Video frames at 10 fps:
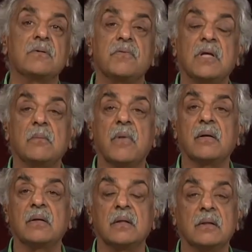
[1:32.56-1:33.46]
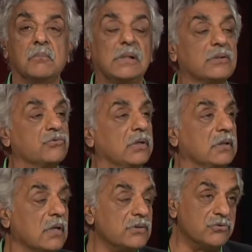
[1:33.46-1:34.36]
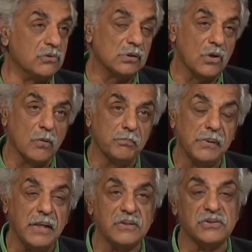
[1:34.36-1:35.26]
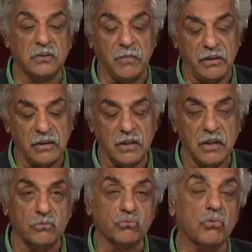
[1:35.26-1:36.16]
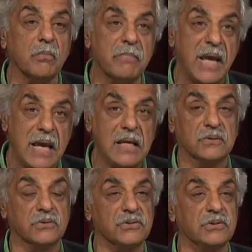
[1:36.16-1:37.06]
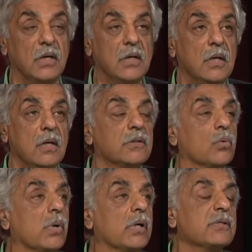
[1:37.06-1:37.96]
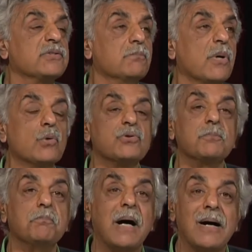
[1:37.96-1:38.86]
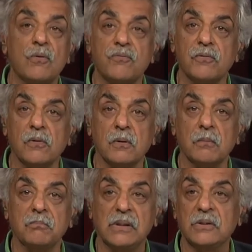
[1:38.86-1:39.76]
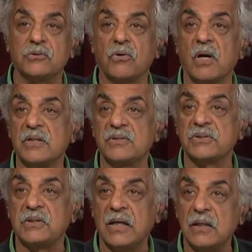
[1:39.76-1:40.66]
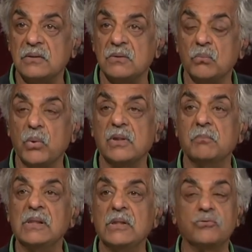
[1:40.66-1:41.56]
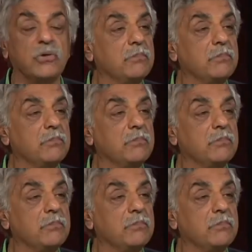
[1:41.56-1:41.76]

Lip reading: of the American military-industrial complex. And America remains the world's most powerful militarized state with a military